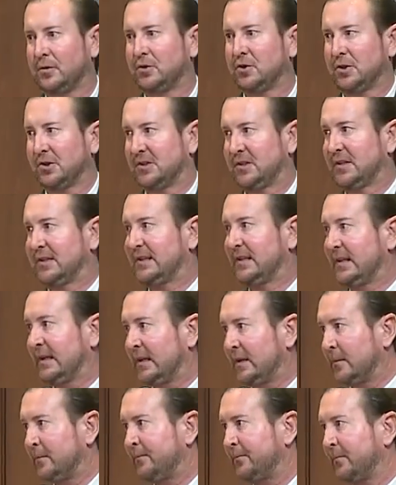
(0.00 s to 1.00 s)
Trust the
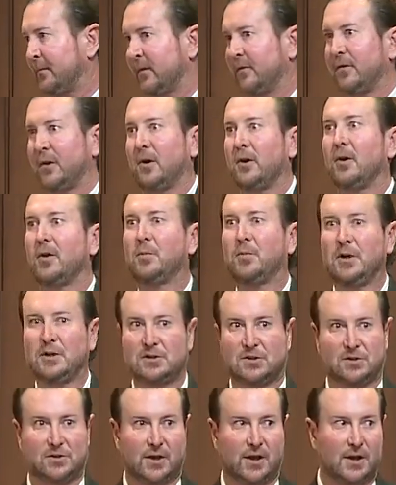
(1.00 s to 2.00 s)
team follow the
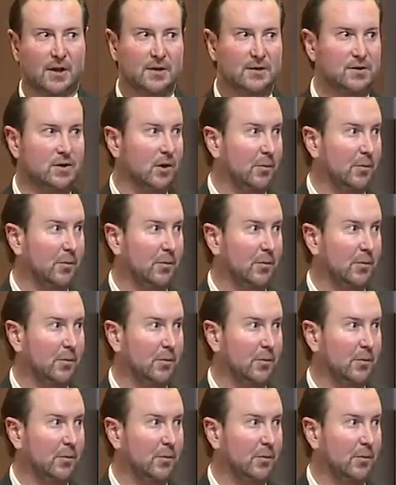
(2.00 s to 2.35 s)
pitch strategy.